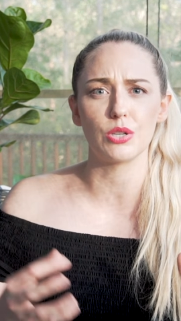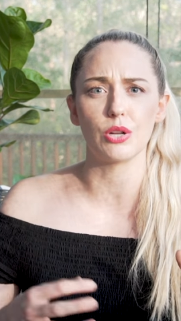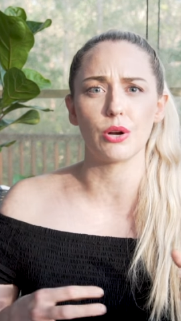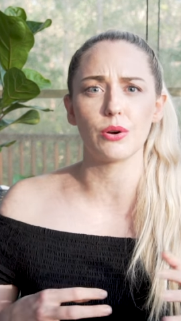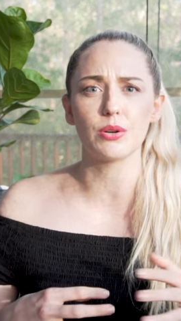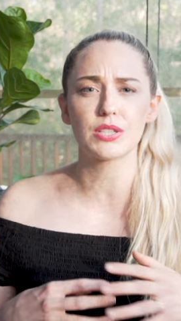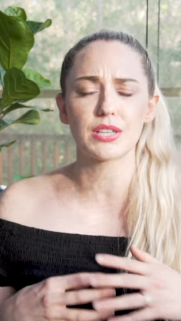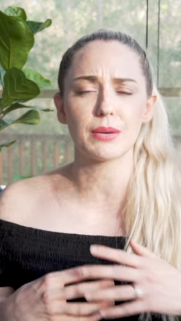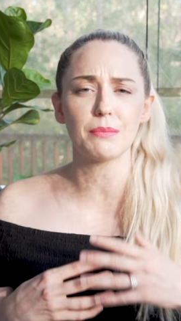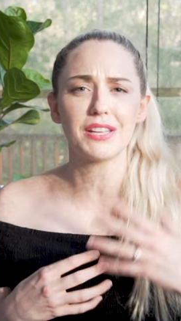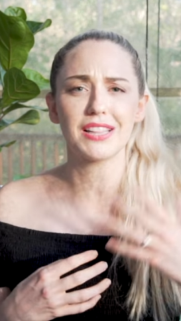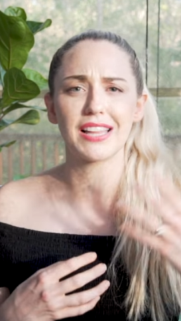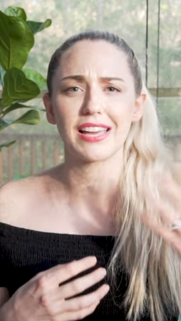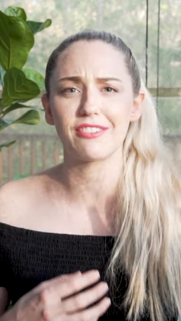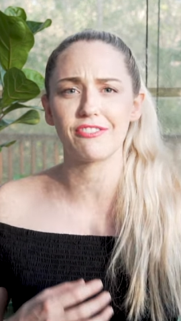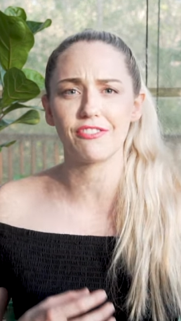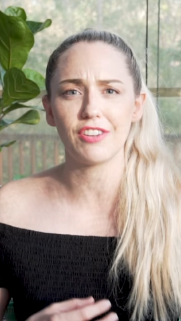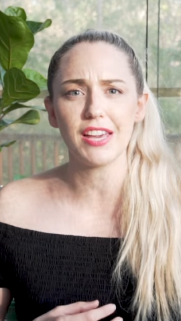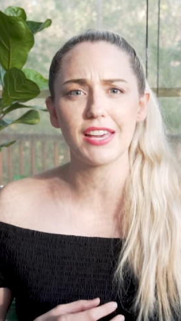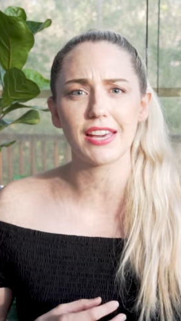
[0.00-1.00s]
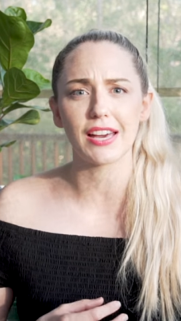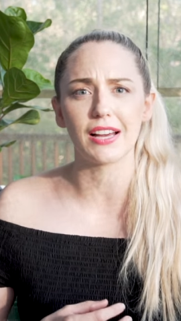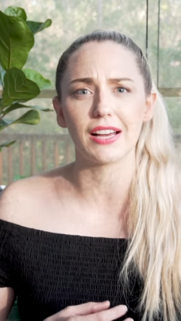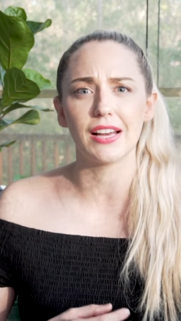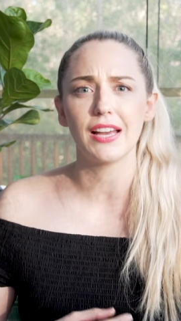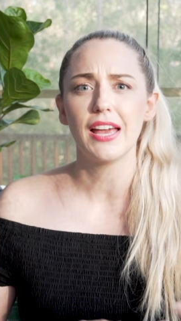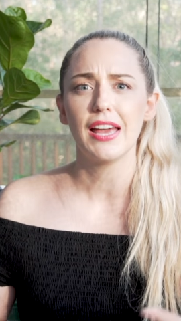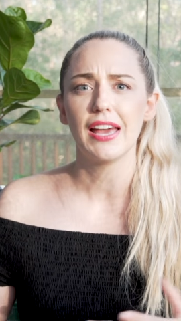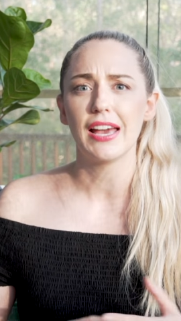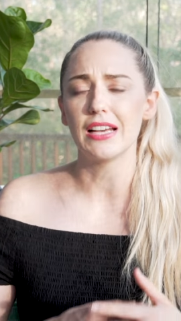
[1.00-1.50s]
You know, something like
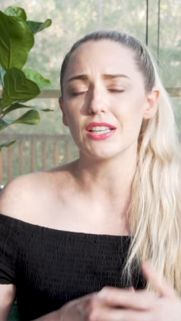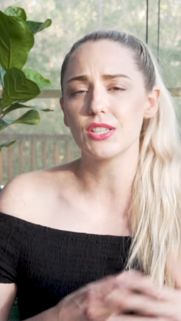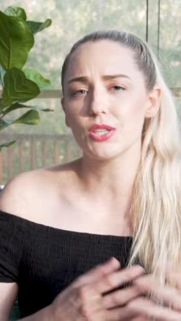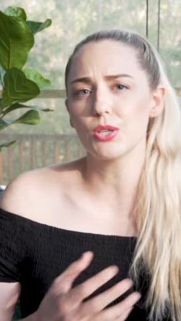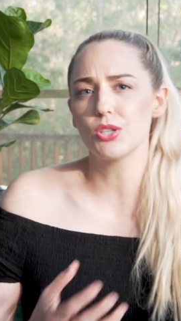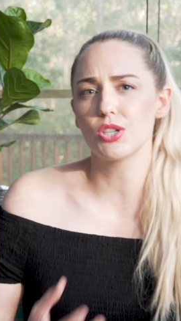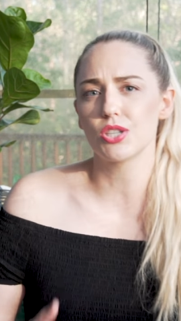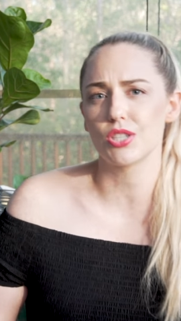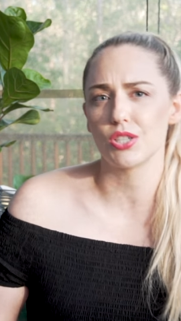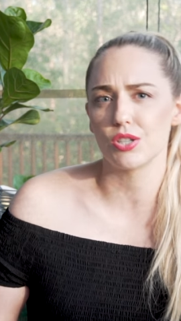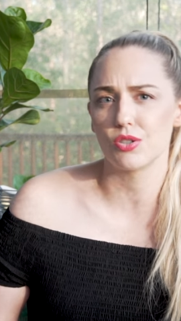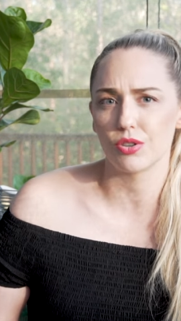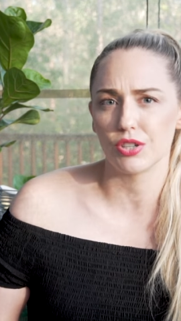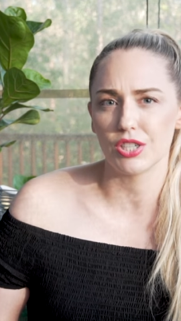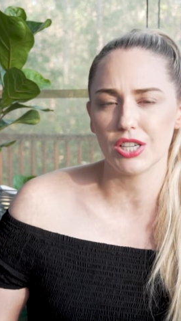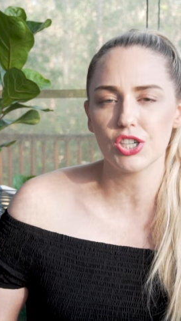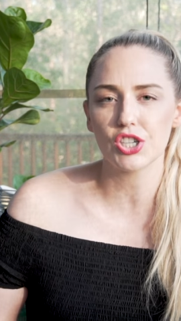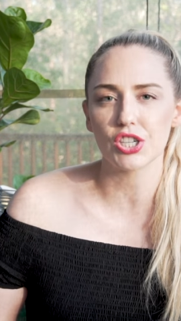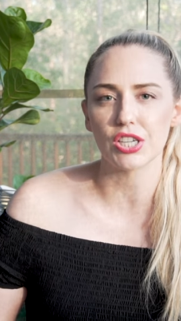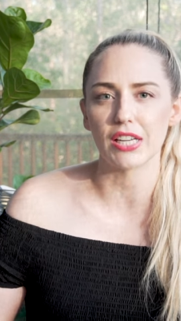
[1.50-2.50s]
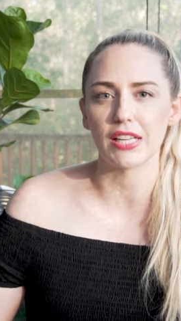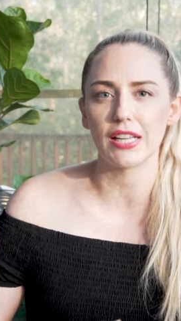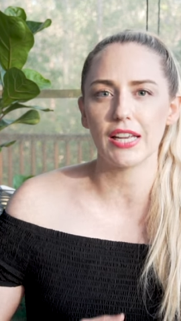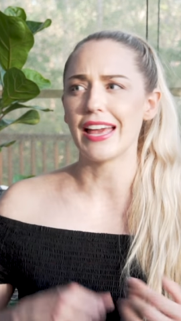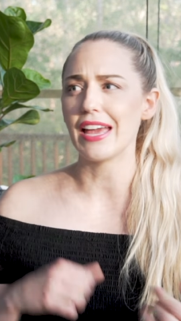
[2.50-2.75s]
fika, it's not just a tradition.